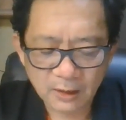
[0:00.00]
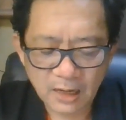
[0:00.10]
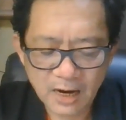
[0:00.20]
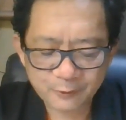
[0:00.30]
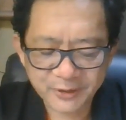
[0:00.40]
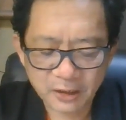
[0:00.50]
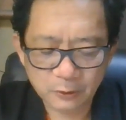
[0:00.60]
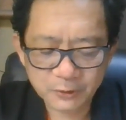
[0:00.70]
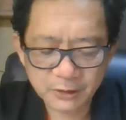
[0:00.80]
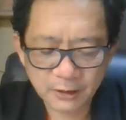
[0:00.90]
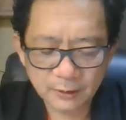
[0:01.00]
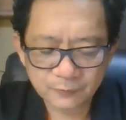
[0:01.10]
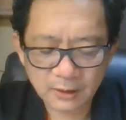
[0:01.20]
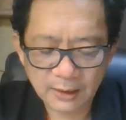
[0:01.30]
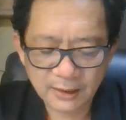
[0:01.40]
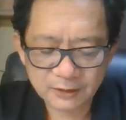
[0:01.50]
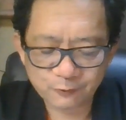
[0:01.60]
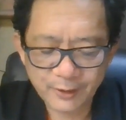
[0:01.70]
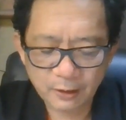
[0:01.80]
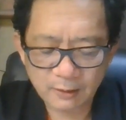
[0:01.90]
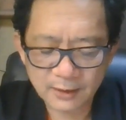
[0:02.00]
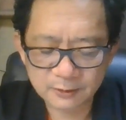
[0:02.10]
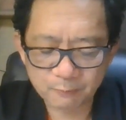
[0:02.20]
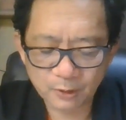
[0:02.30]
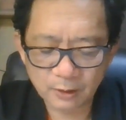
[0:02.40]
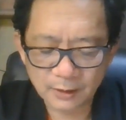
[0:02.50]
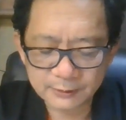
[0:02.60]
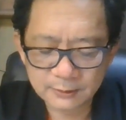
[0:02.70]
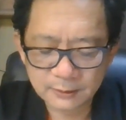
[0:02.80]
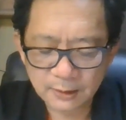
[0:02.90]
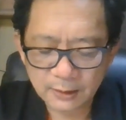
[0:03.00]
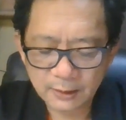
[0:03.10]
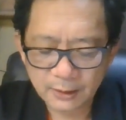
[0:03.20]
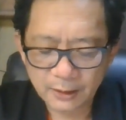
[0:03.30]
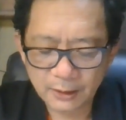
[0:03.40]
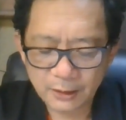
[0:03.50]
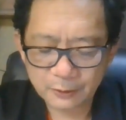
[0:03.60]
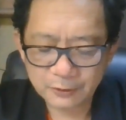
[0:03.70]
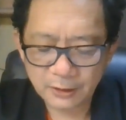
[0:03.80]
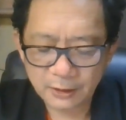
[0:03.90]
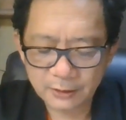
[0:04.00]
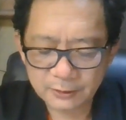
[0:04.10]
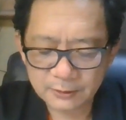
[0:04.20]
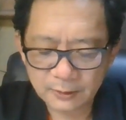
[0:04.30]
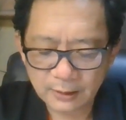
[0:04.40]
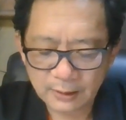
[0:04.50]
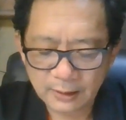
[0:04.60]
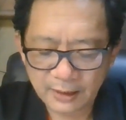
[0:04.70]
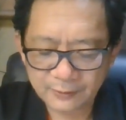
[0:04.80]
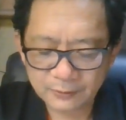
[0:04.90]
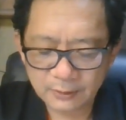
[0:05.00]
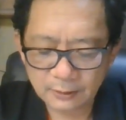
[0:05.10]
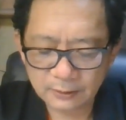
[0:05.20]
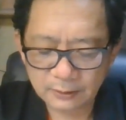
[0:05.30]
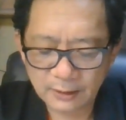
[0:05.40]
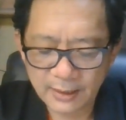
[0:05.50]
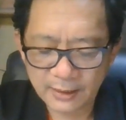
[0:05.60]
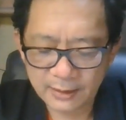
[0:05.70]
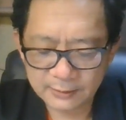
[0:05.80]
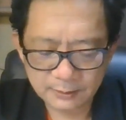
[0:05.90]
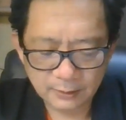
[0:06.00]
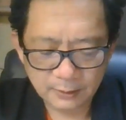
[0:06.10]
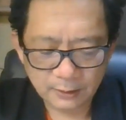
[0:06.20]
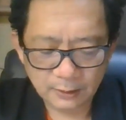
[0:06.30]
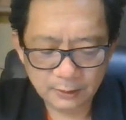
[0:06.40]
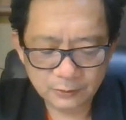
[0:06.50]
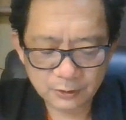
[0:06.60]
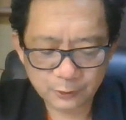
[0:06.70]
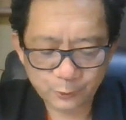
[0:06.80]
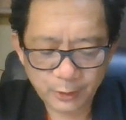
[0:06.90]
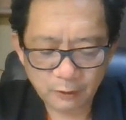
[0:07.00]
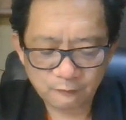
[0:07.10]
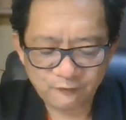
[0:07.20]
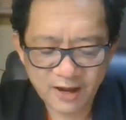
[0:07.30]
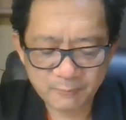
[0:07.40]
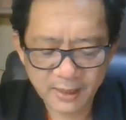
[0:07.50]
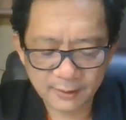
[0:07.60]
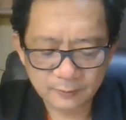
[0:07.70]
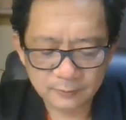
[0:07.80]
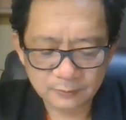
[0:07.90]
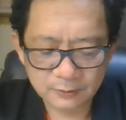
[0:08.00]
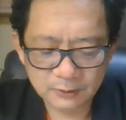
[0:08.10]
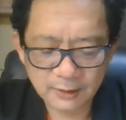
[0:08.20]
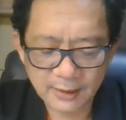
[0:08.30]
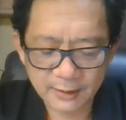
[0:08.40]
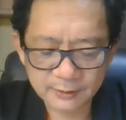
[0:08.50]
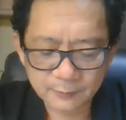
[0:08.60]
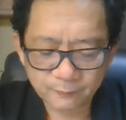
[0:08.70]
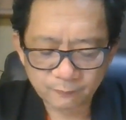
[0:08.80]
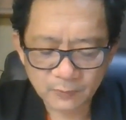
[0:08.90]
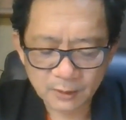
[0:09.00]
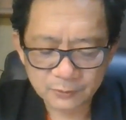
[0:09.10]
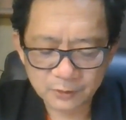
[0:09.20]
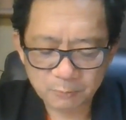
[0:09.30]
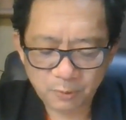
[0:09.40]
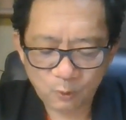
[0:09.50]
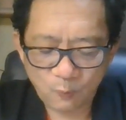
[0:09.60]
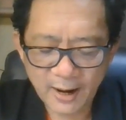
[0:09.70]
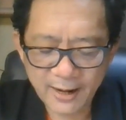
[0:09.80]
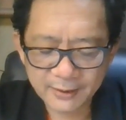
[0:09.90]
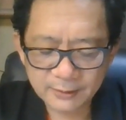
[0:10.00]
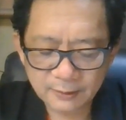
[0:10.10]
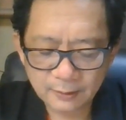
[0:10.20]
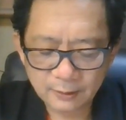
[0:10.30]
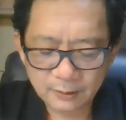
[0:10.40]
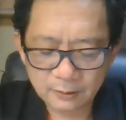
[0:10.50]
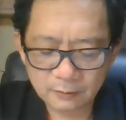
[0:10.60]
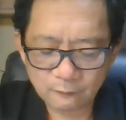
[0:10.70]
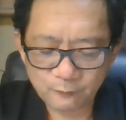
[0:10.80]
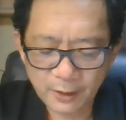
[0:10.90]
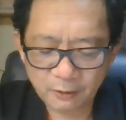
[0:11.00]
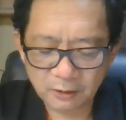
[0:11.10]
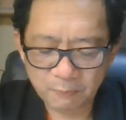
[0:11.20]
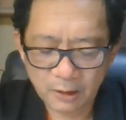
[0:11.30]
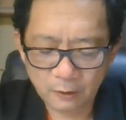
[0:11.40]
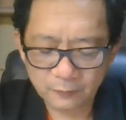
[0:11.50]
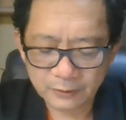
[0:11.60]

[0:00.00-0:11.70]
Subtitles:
agriculture, as well as birth, illness, and death in the real family. Thus, they provide invaluable